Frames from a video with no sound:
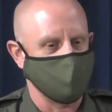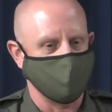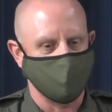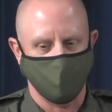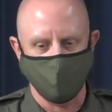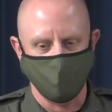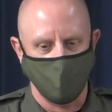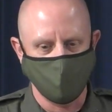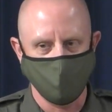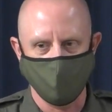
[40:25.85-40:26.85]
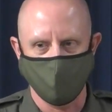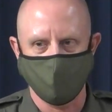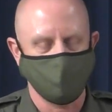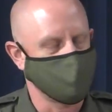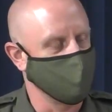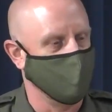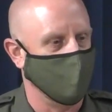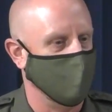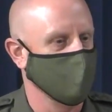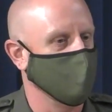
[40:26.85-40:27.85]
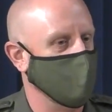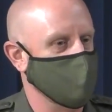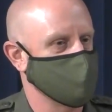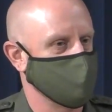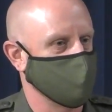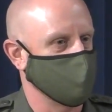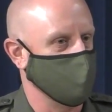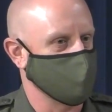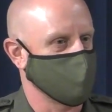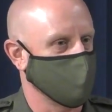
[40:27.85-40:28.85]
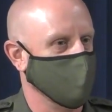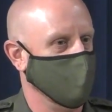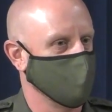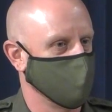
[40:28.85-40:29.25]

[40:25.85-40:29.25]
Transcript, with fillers: you know, we'd love to be able to just show all the ways that the SROs